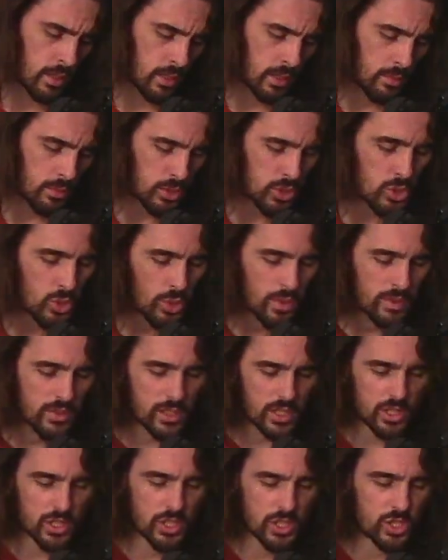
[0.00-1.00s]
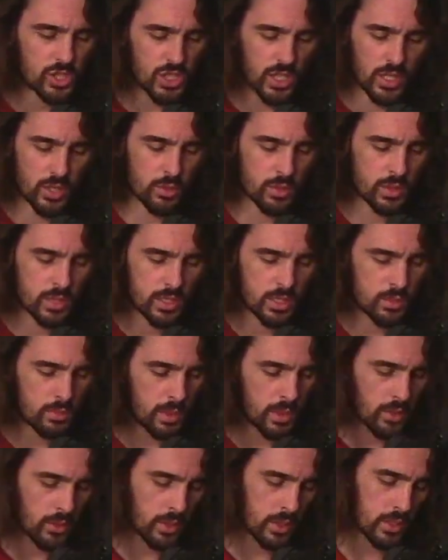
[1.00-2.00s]
But you have such a generous
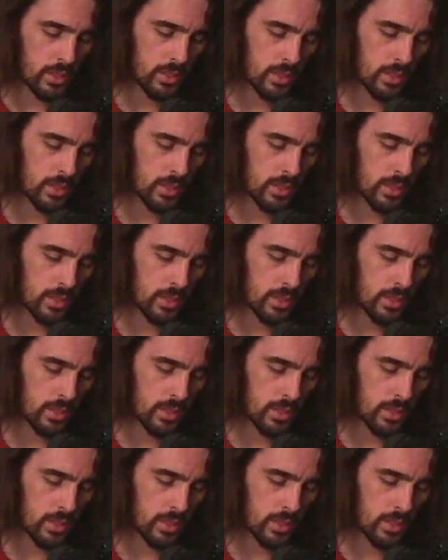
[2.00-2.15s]
spirit.